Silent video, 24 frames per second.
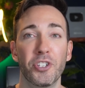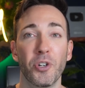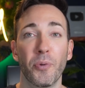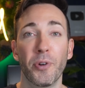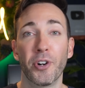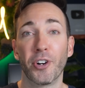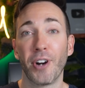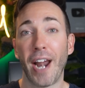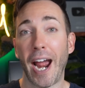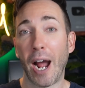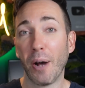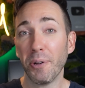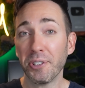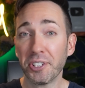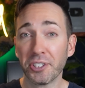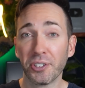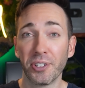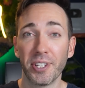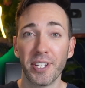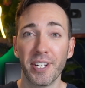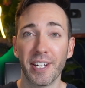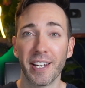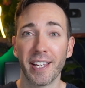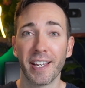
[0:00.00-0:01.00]
So in our house
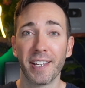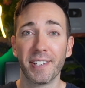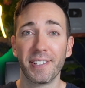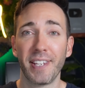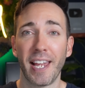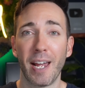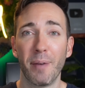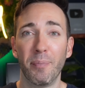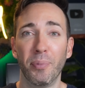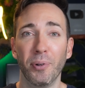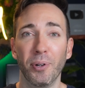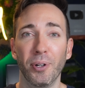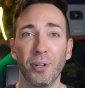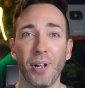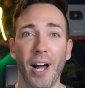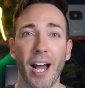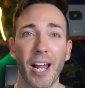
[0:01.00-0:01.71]
cleaning example,